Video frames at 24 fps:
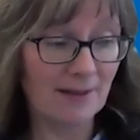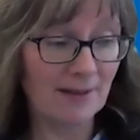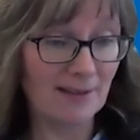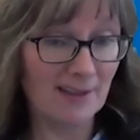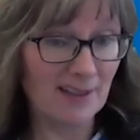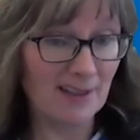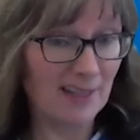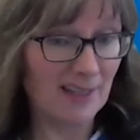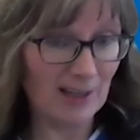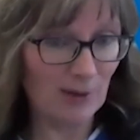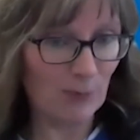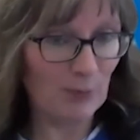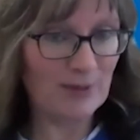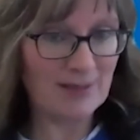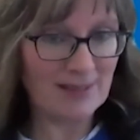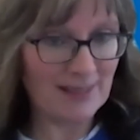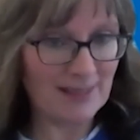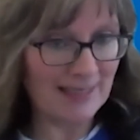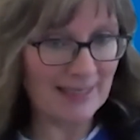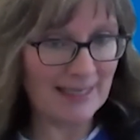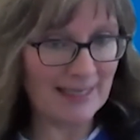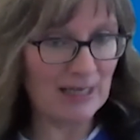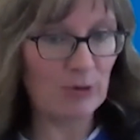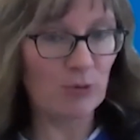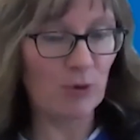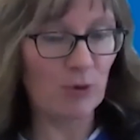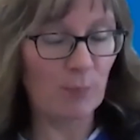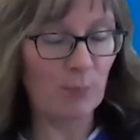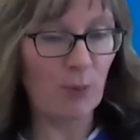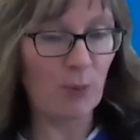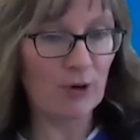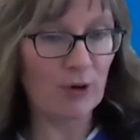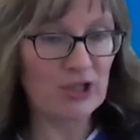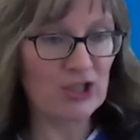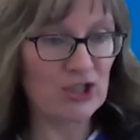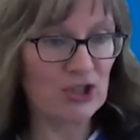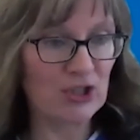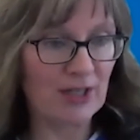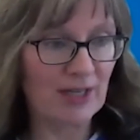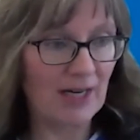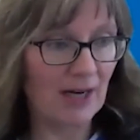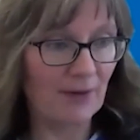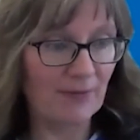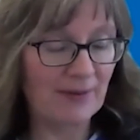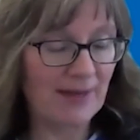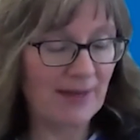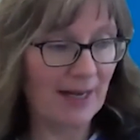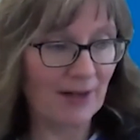it was an equal portion
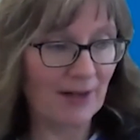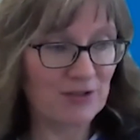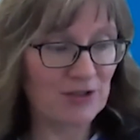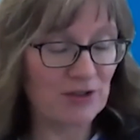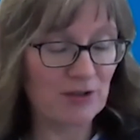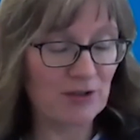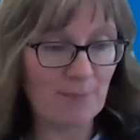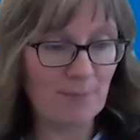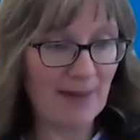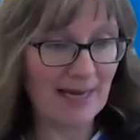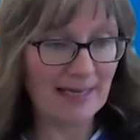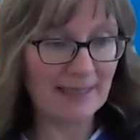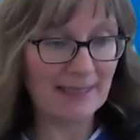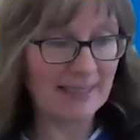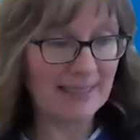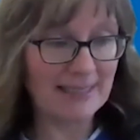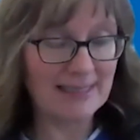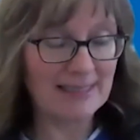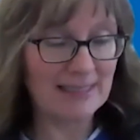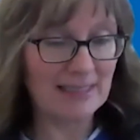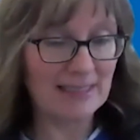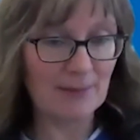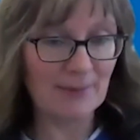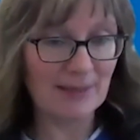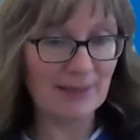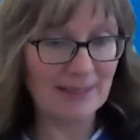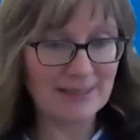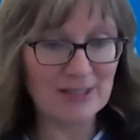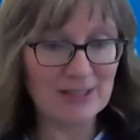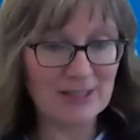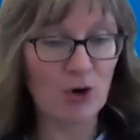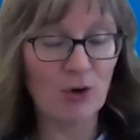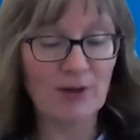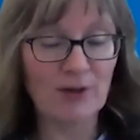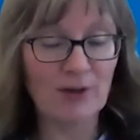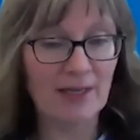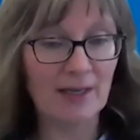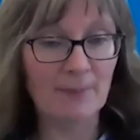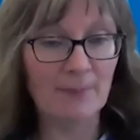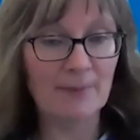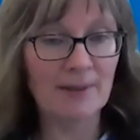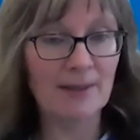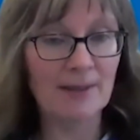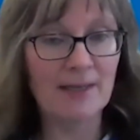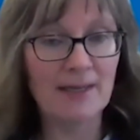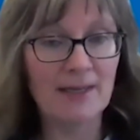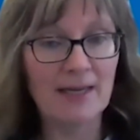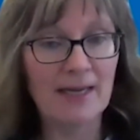of calcium, magnesium, and sodium
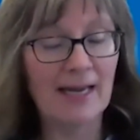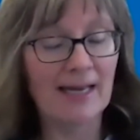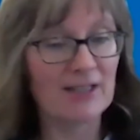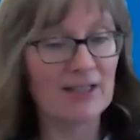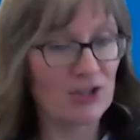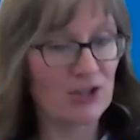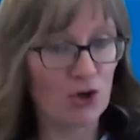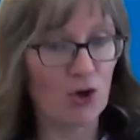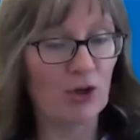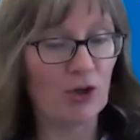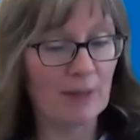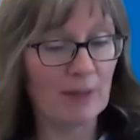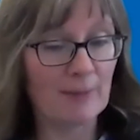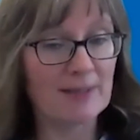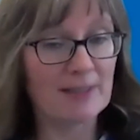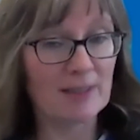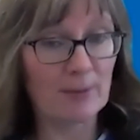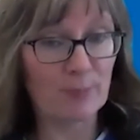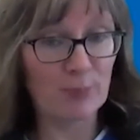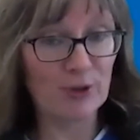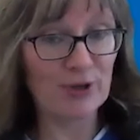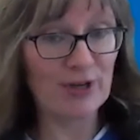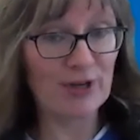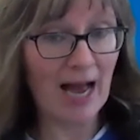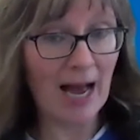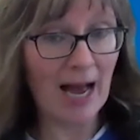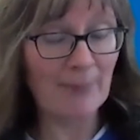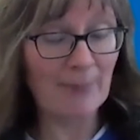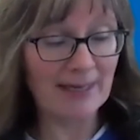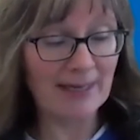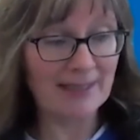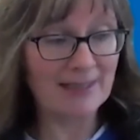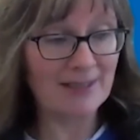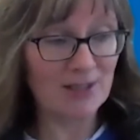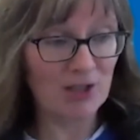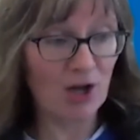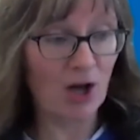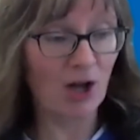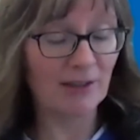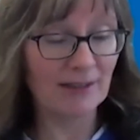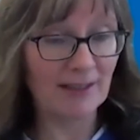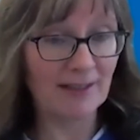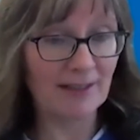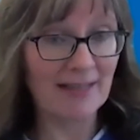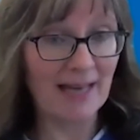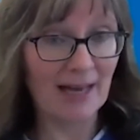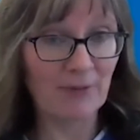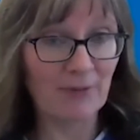is the predominant salt in
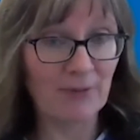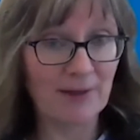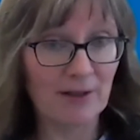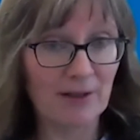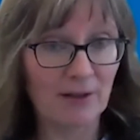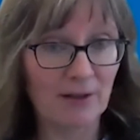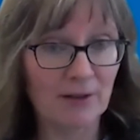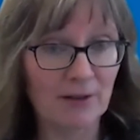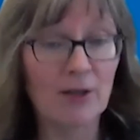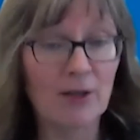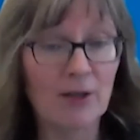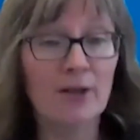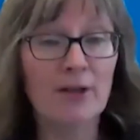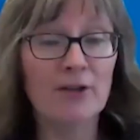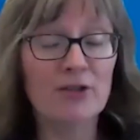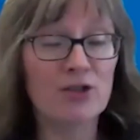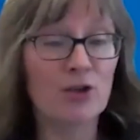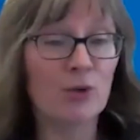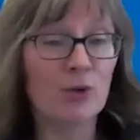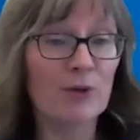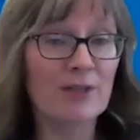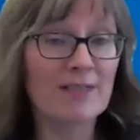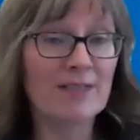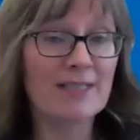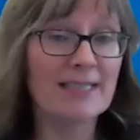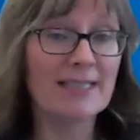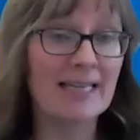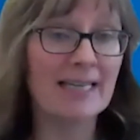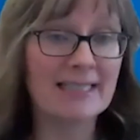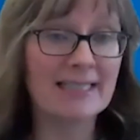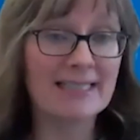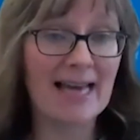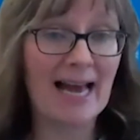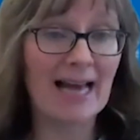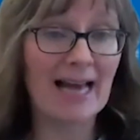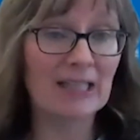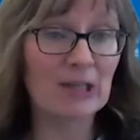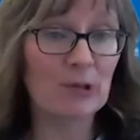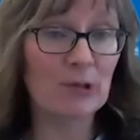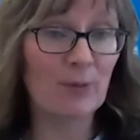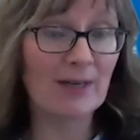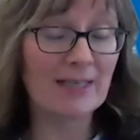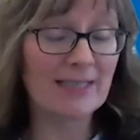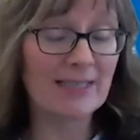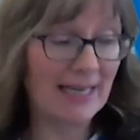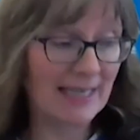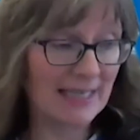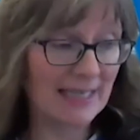that field. So we're seeing exactly
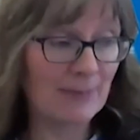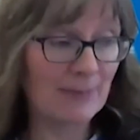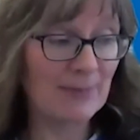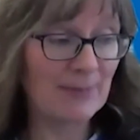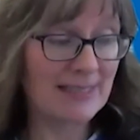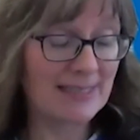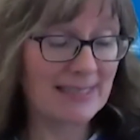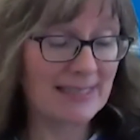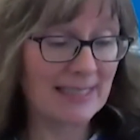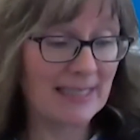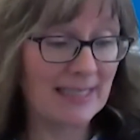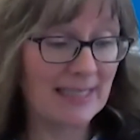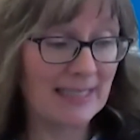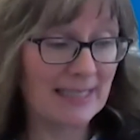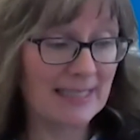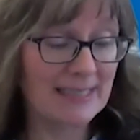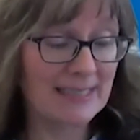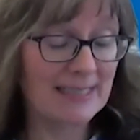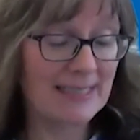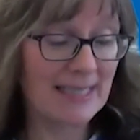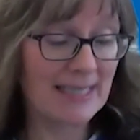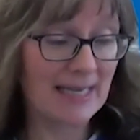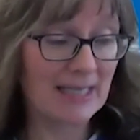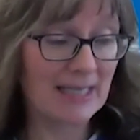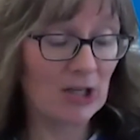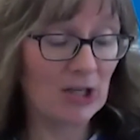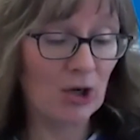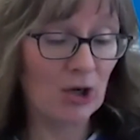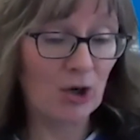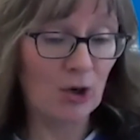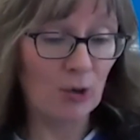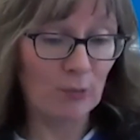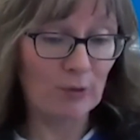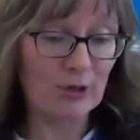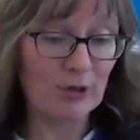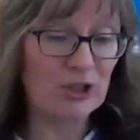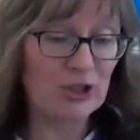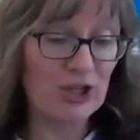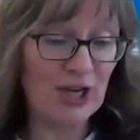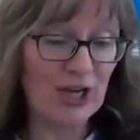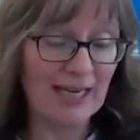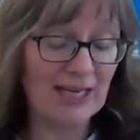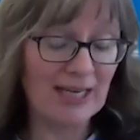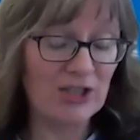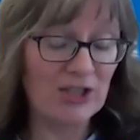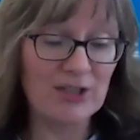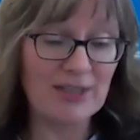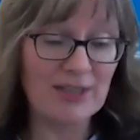what Naeem is seeing, is that we're
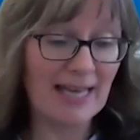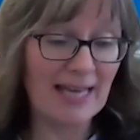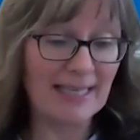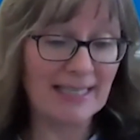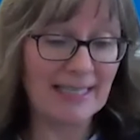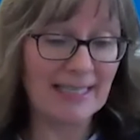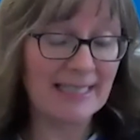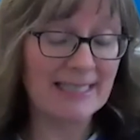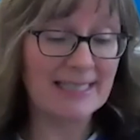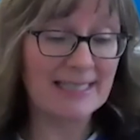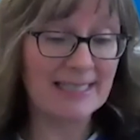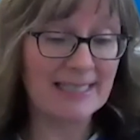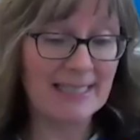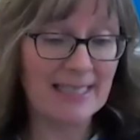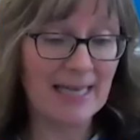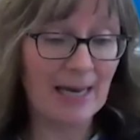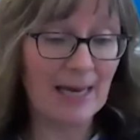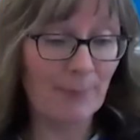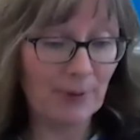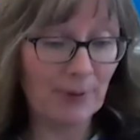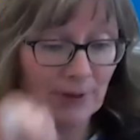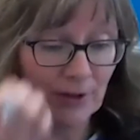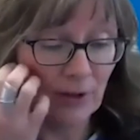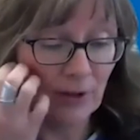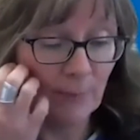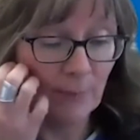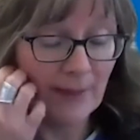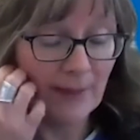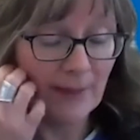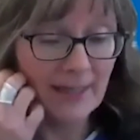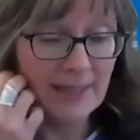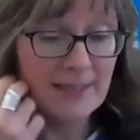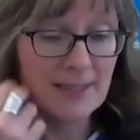changing that EC up a little bit